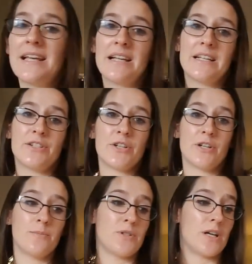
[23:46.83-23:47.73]
that in
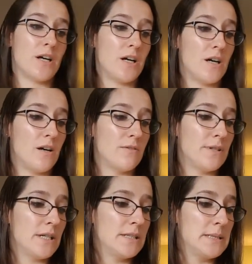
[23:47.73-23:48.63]
terms of
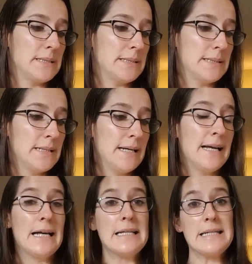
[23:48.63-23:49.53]

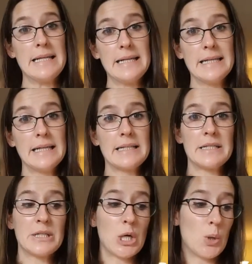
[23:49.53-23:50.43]
knitting and
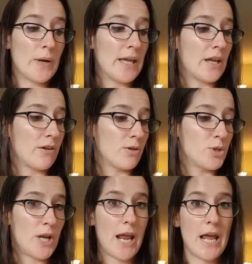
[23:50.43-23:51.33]
sewing and
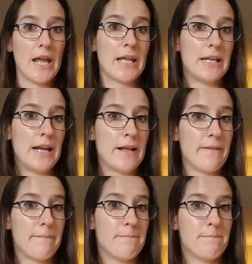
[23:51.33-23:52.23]
crocheting and
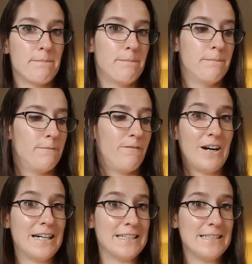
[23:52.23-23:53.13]
knitting
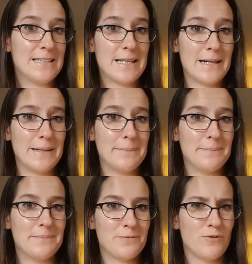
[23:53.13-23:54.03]
finds that
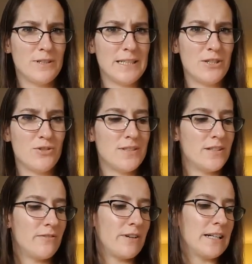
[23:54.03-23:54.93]
I'm really
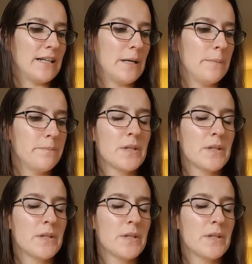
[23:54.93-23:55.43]
interested in right now.